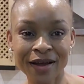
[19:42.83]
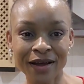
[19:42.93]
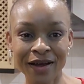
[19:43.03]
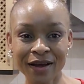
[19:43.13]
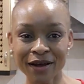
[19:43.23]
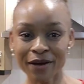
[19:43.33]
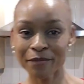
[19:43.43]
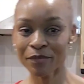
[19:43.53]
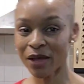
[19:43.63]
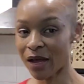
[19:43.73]

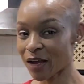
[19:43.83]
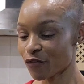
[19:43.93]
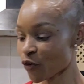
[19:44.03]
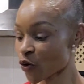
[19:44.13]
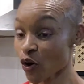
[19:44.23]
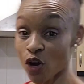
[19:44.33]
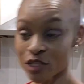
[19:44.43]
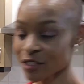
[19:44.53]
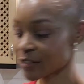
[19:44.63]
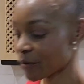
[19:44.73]
I
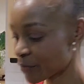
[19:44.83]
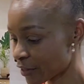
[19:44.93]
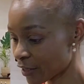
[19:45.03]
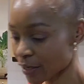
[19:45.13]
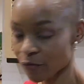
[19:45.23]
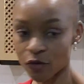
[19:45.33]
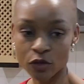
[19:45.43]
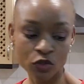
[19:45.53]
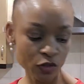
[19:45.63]
forgot something. I forgot to